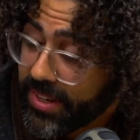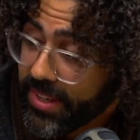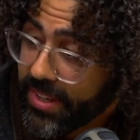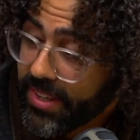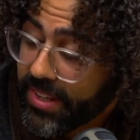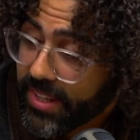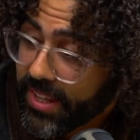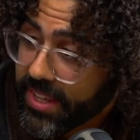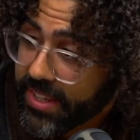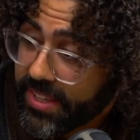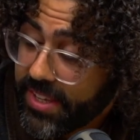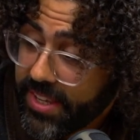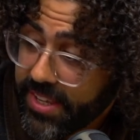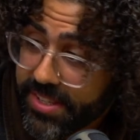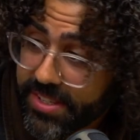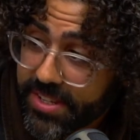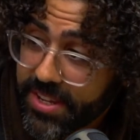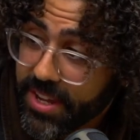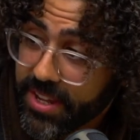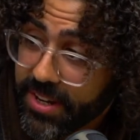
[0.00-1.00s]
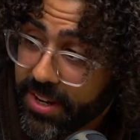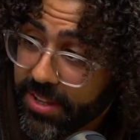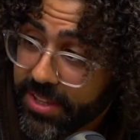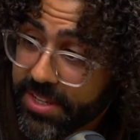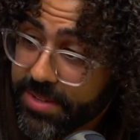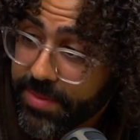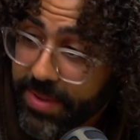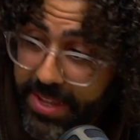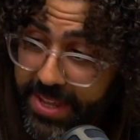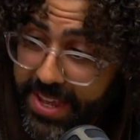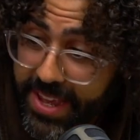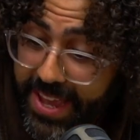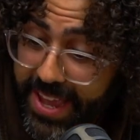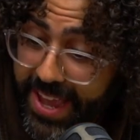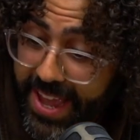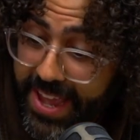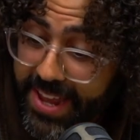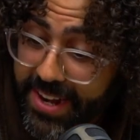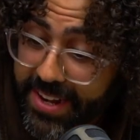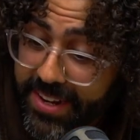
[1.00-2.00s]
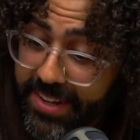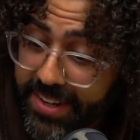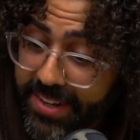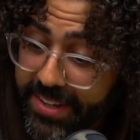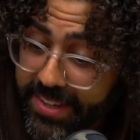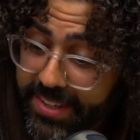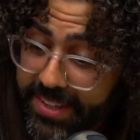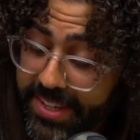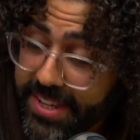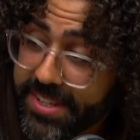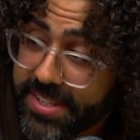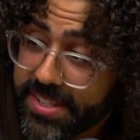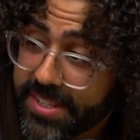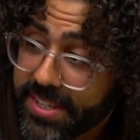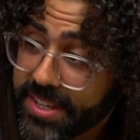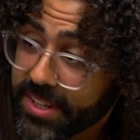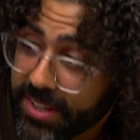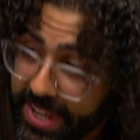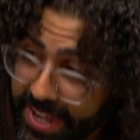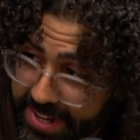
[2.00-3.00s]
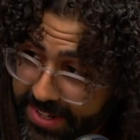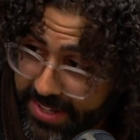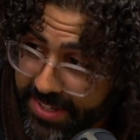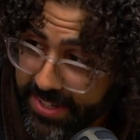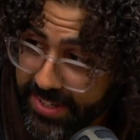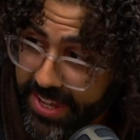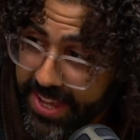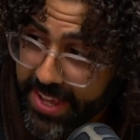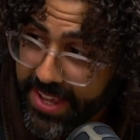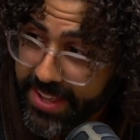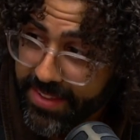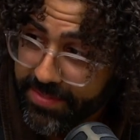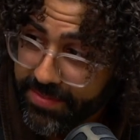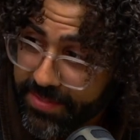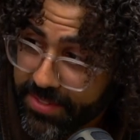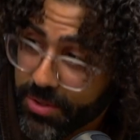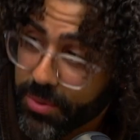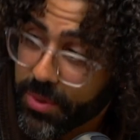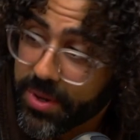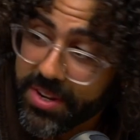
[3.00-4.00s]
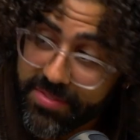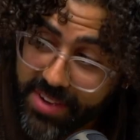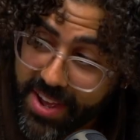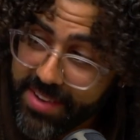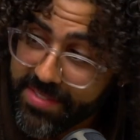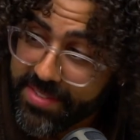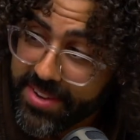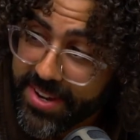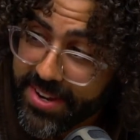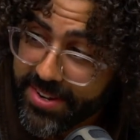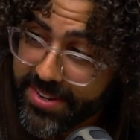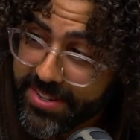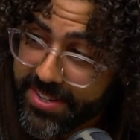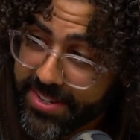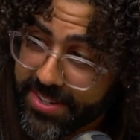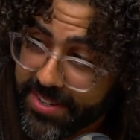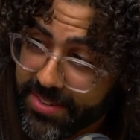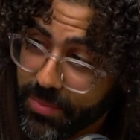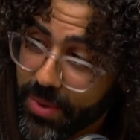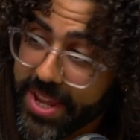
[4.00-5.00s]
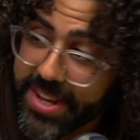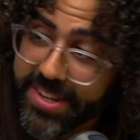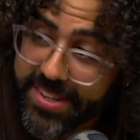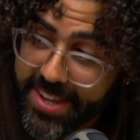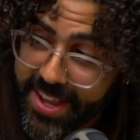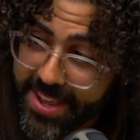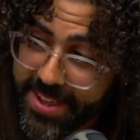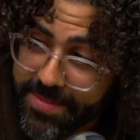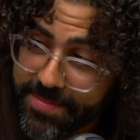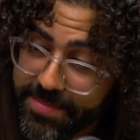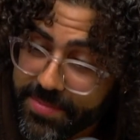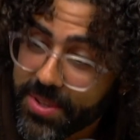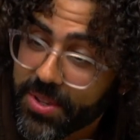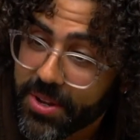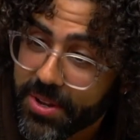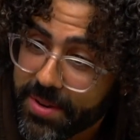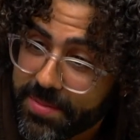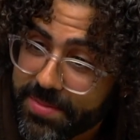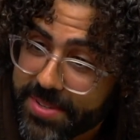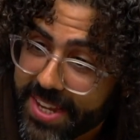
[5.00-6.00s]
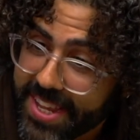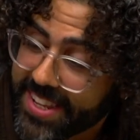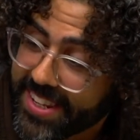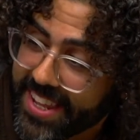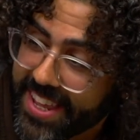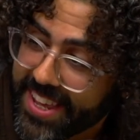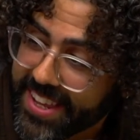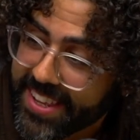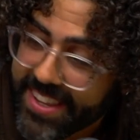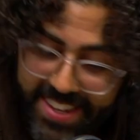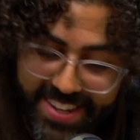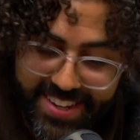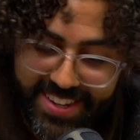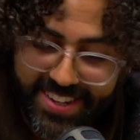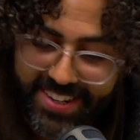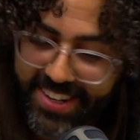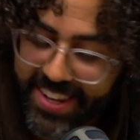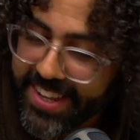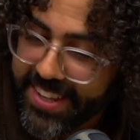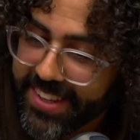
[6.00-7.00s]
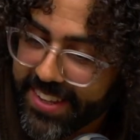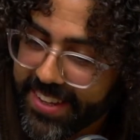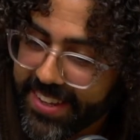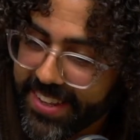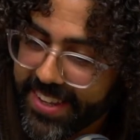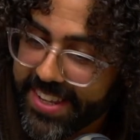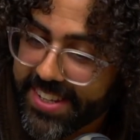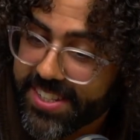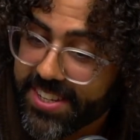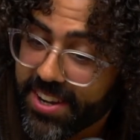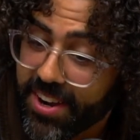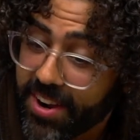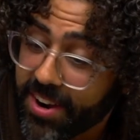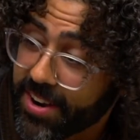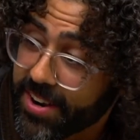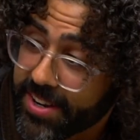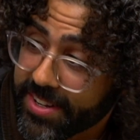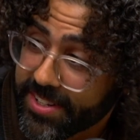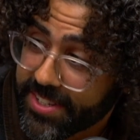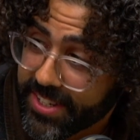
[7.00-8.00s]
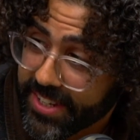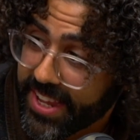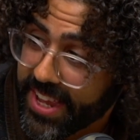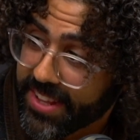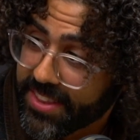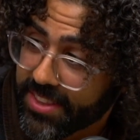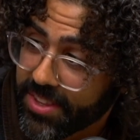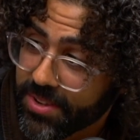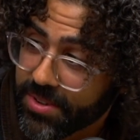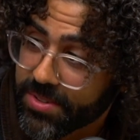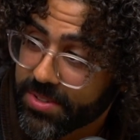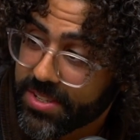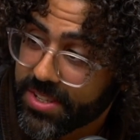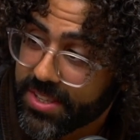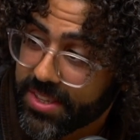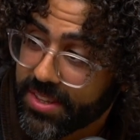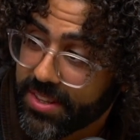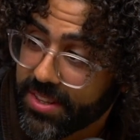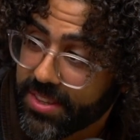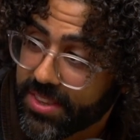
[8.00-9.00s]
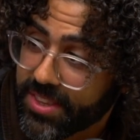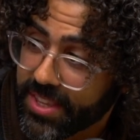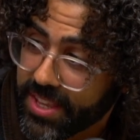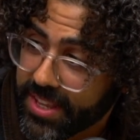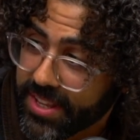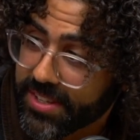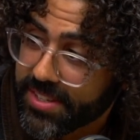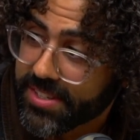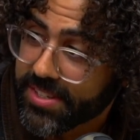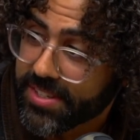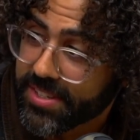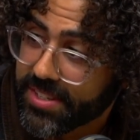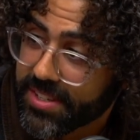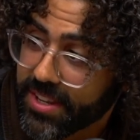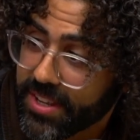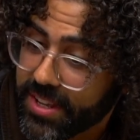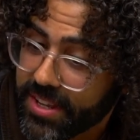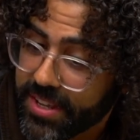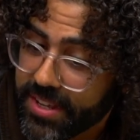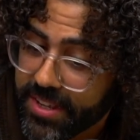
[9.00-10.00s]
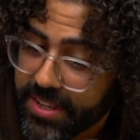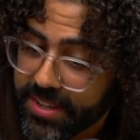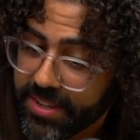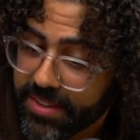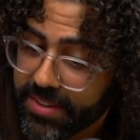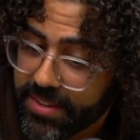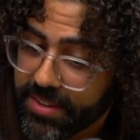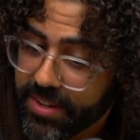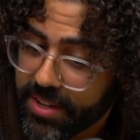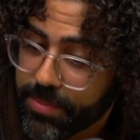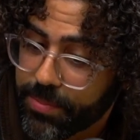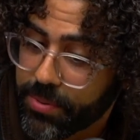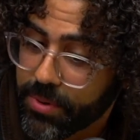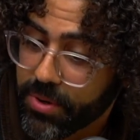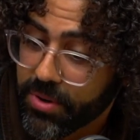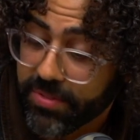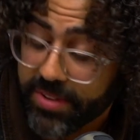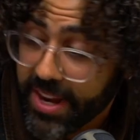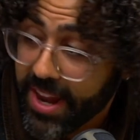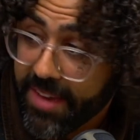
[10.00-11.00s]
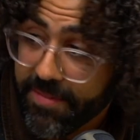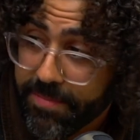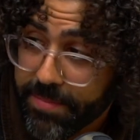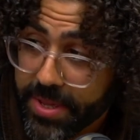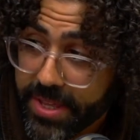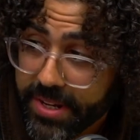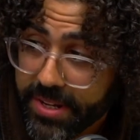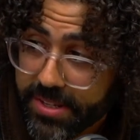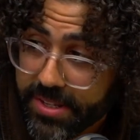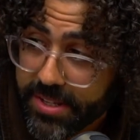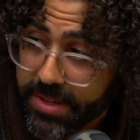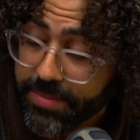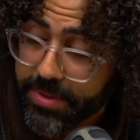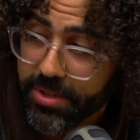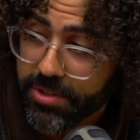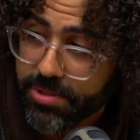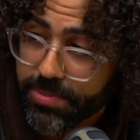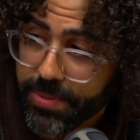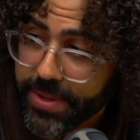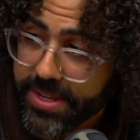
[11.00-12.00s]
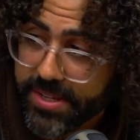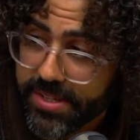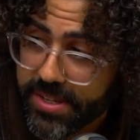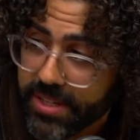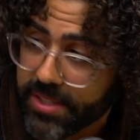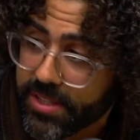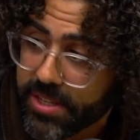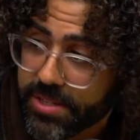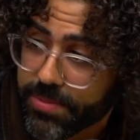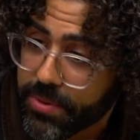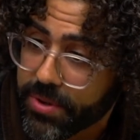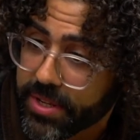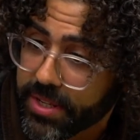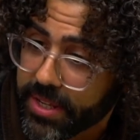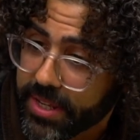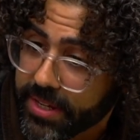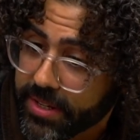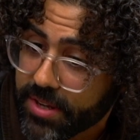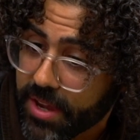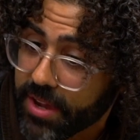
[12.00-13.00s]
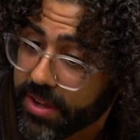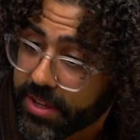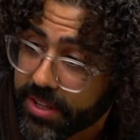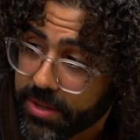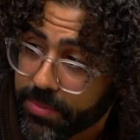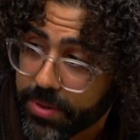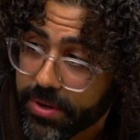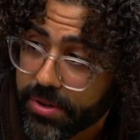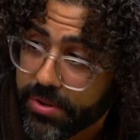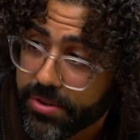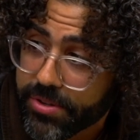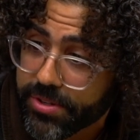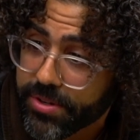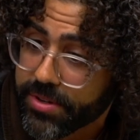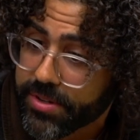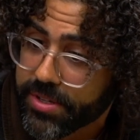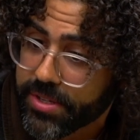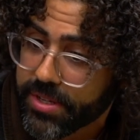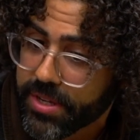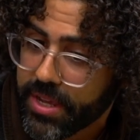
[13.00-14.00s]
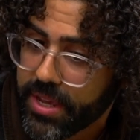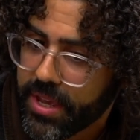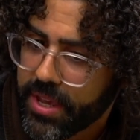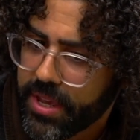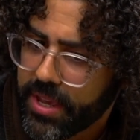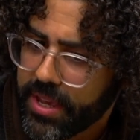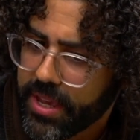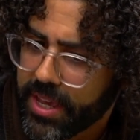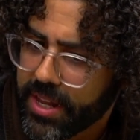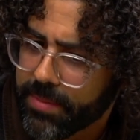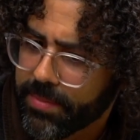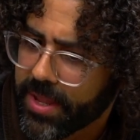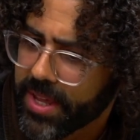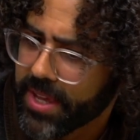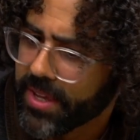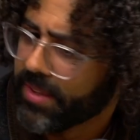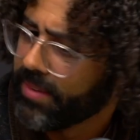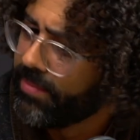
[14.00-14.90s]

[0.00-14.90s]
Like he's done all these, and he still had to get 25 years wait time. You know what I'm saying? Like it's hard to get those things approved. And I've been in some of those spaces at this point, like talking to producers, and I'm like,